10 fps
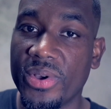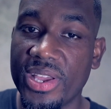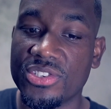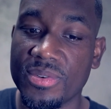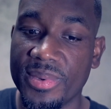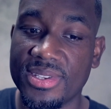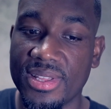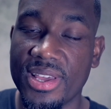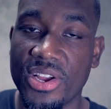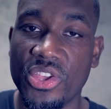instruments
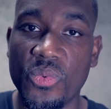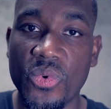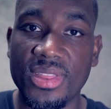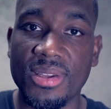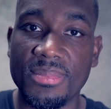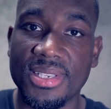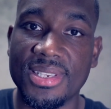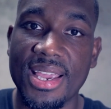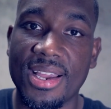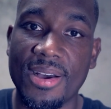in there, you want them to
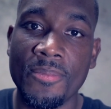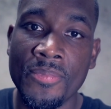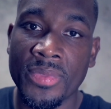take up